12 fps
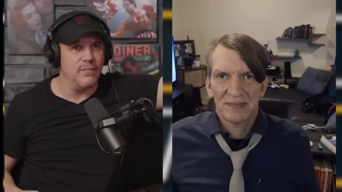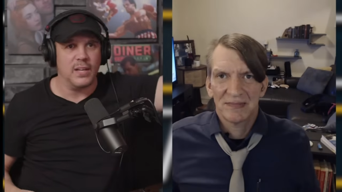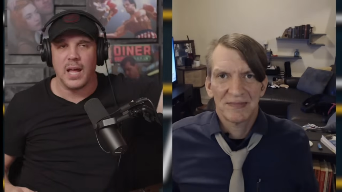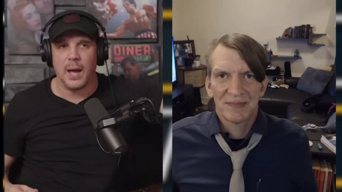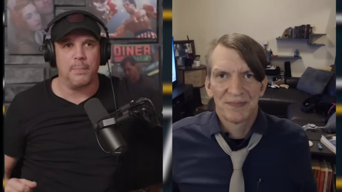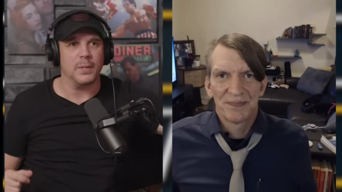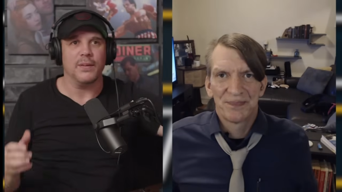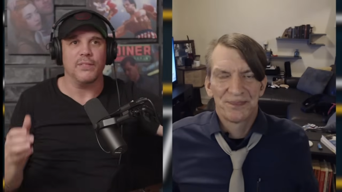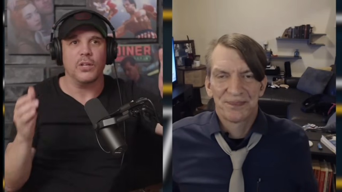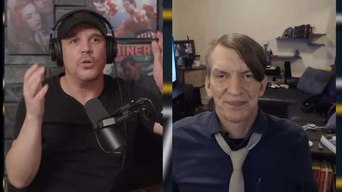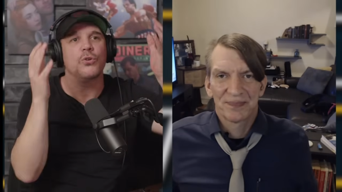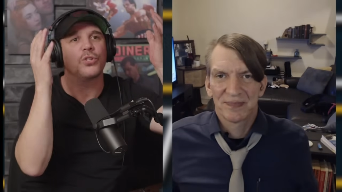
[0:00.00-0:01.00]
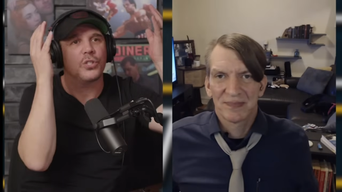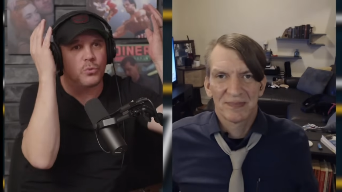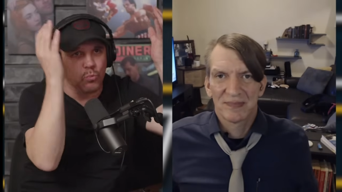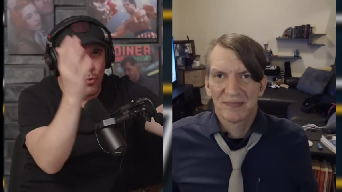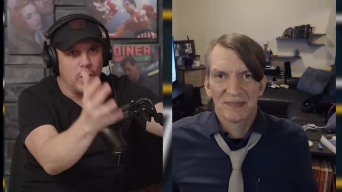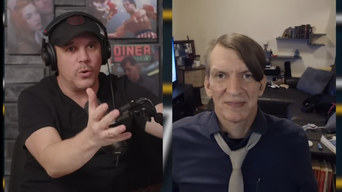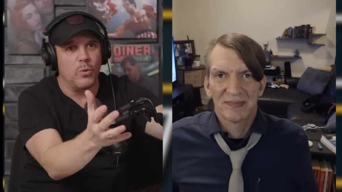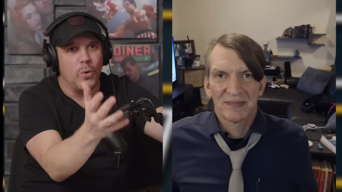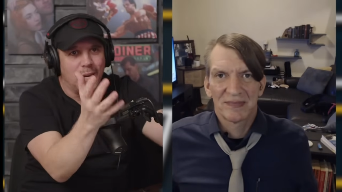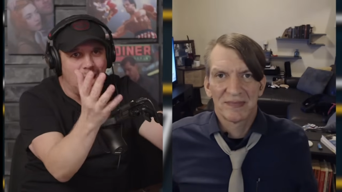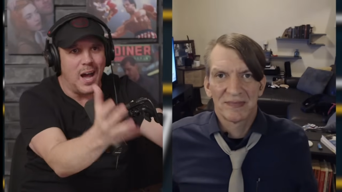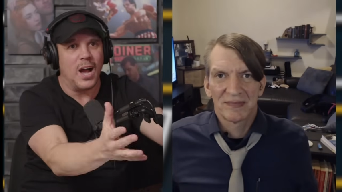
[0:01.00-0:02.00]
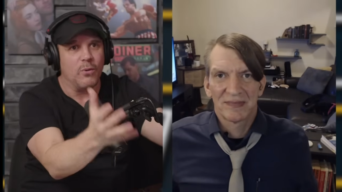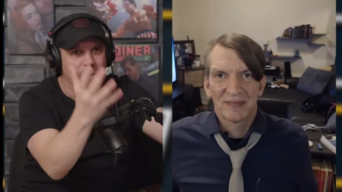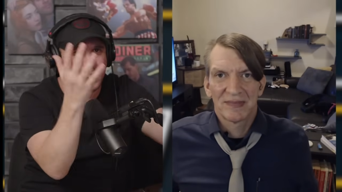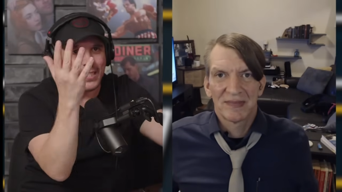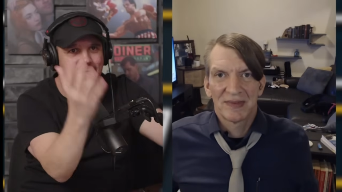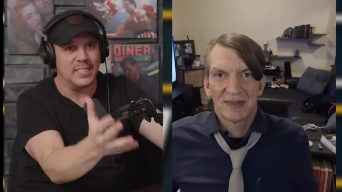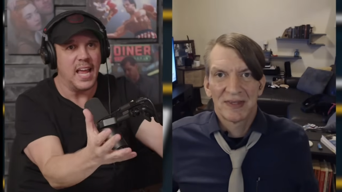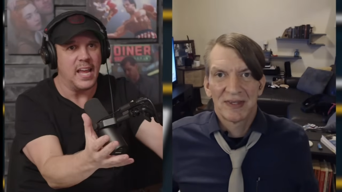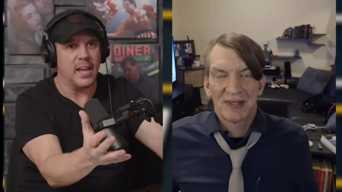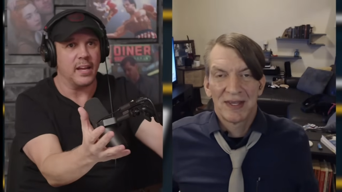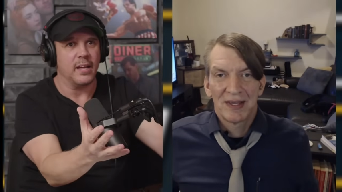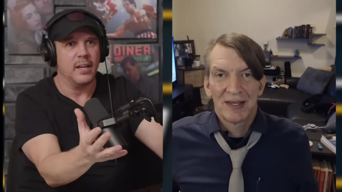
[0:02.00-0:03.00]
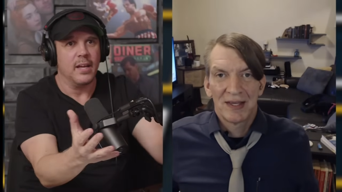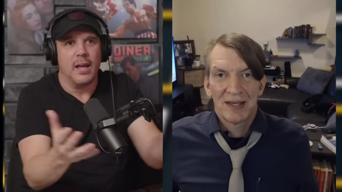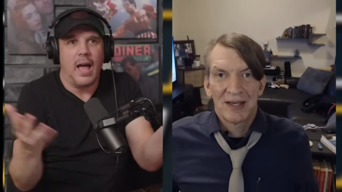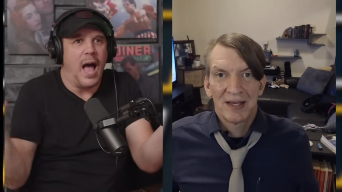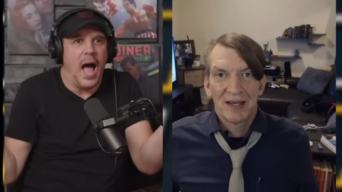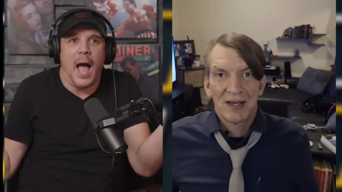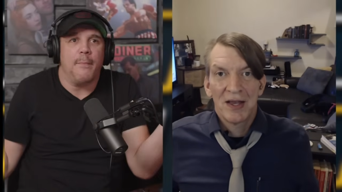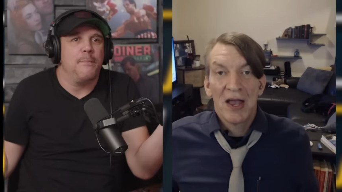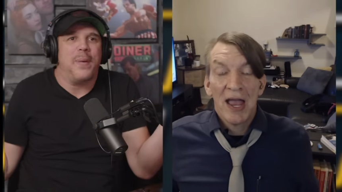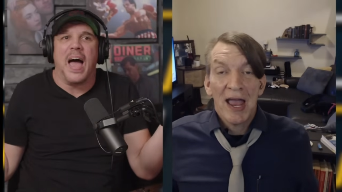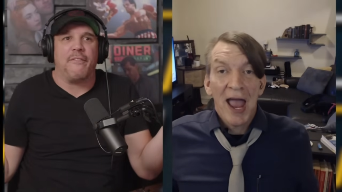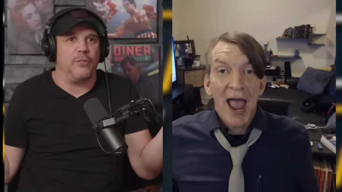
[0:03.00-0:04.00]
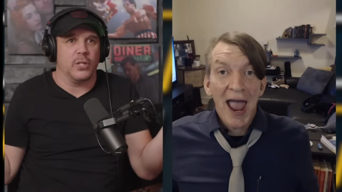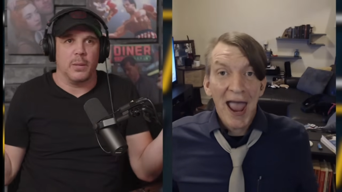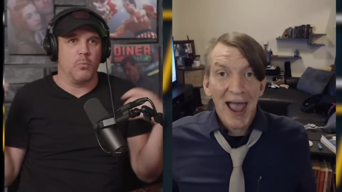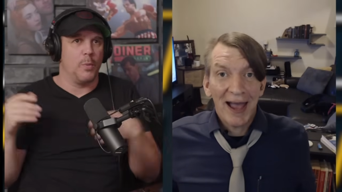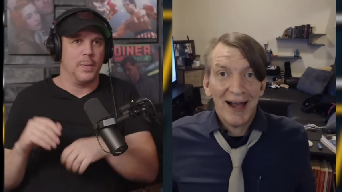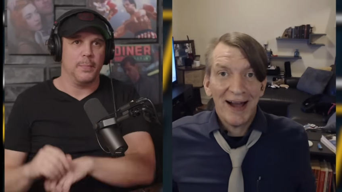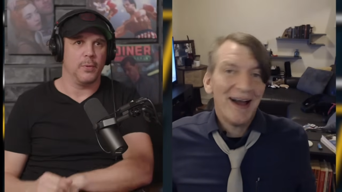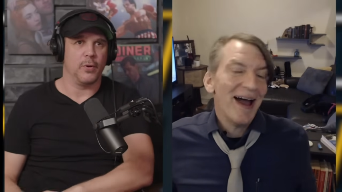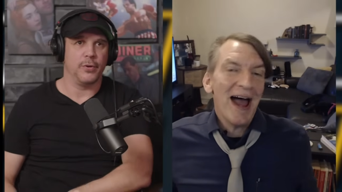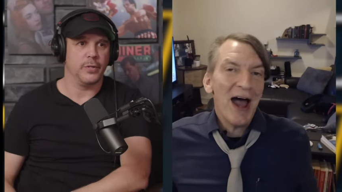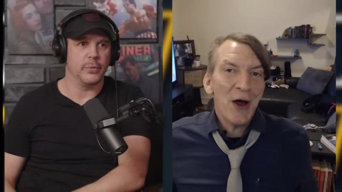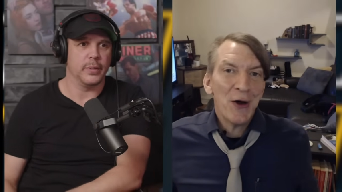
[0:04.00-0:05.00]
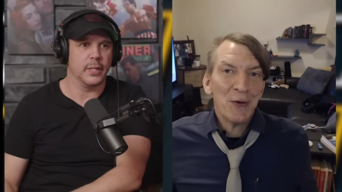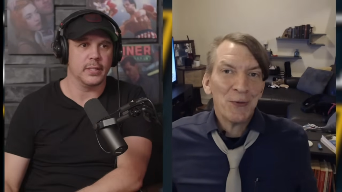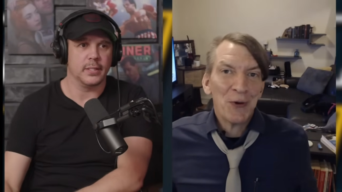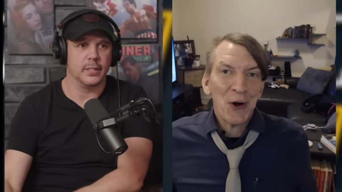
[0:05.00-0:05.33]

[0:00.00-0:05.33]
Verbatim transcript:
Speaker 1: not believing. You're just wondering what Congress is saying. I'm baffled that more people aren't doing this.